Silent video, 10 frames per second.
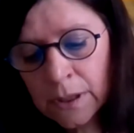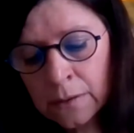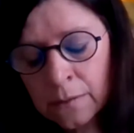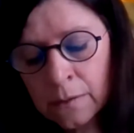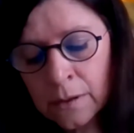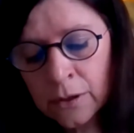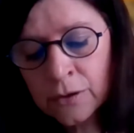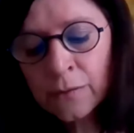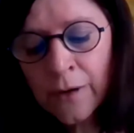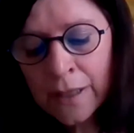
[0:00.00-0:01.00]

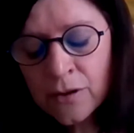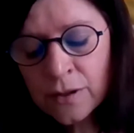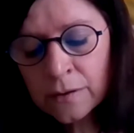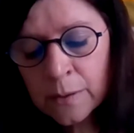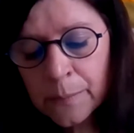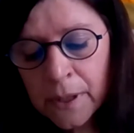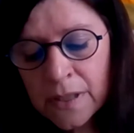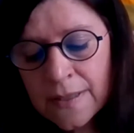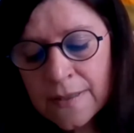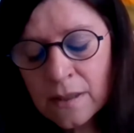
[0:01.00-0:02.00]
the director
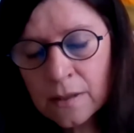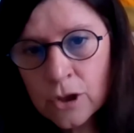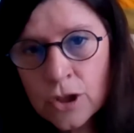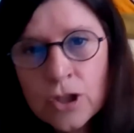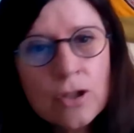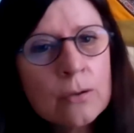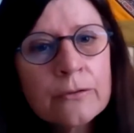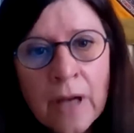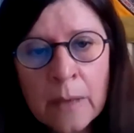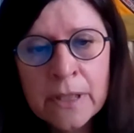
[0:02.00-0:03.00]
depicts
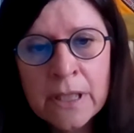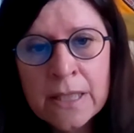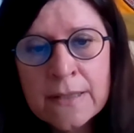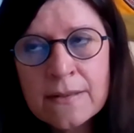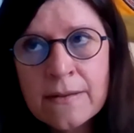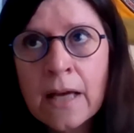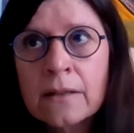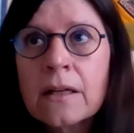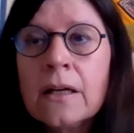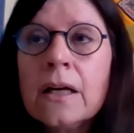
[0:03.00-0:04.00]
two families
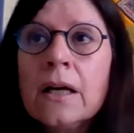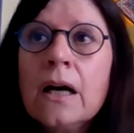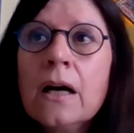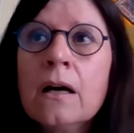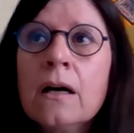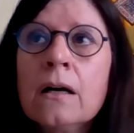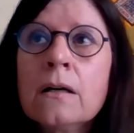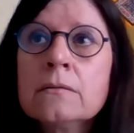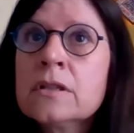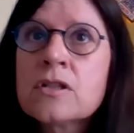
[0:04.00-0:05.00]
that
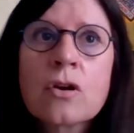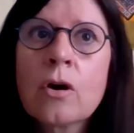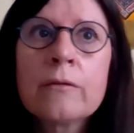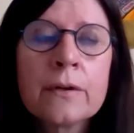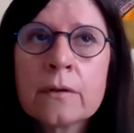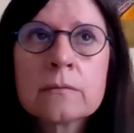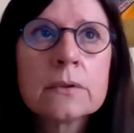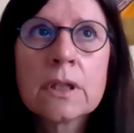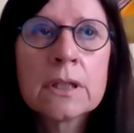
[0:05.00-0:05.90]
discover